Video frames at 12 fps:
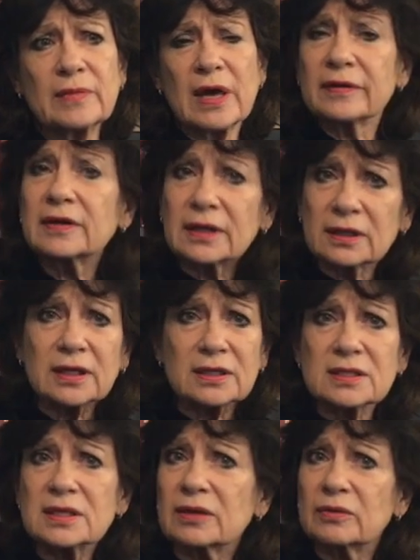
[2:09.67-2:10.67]
ethnic
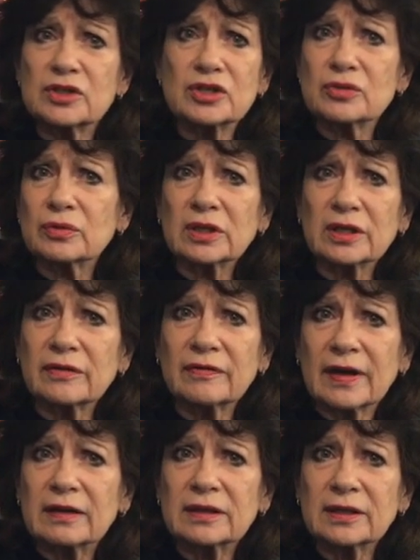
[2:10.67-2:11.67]
cleansing, which is really the
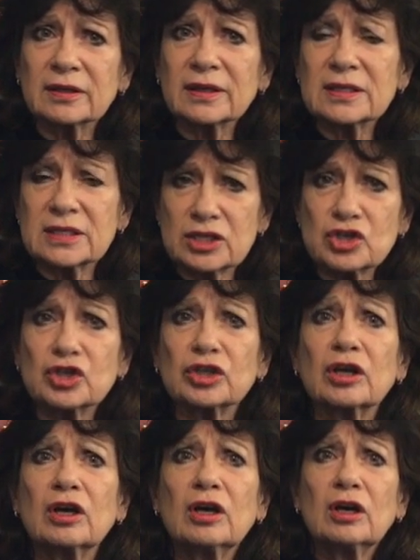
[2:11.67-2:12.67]
founding condition